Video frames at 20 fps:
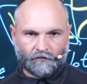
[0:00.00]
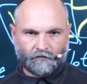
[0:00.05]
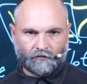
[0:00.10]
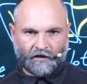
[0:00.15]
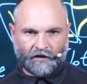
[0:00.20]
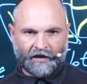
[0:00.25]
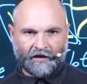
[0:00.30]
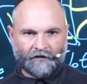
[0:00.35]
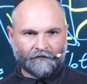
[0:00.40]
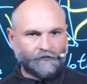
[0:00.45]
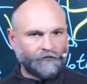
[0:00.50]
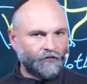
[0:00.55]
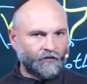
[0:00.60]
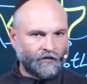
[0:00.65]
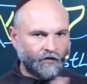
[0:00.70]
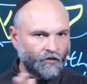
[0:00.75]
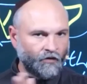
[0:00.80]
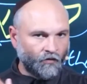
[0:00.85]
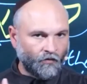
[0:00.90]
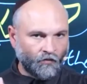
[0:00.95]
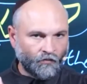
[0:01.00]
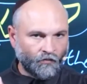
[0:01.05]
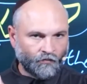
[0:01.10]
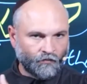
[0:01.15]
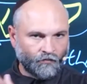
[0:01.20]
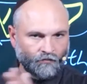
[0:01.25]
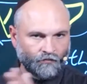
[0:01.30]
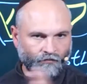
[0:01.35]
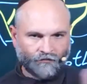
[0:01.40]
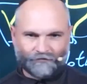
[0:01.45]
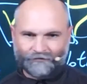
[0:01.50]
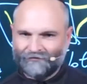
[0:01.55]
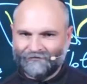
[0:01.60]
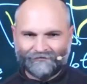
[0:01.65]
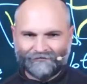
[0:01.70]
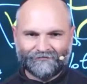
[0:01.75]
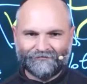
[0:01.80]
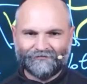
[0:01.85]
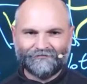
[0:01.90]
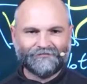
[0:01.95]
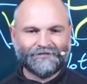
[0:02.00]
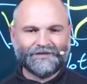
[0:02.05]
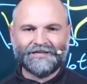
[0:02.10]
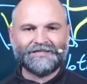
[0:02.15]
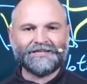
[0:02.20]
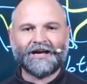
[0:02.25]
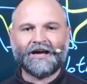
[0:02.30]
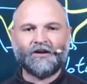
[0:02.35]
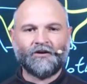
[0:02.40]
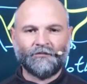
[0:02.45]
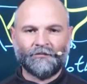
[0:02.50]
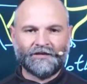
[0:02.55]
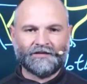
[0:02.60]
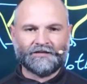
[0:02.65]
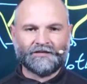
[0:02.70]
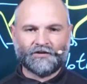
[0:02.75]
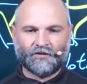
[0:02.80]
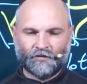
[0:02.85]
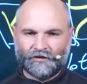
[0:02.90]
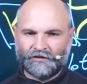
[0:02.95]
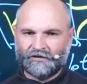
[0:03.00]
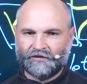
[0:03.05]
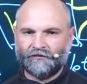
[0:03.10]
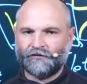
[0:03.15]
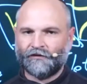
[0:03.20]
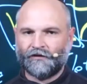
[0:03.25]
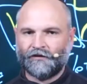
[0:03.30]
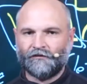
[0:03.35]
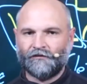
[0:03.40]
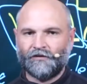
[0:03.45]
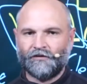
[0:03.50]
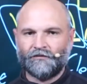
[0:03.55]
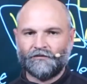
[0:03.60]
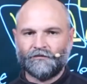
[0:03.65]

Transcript: have no entitlement to what's in front of you.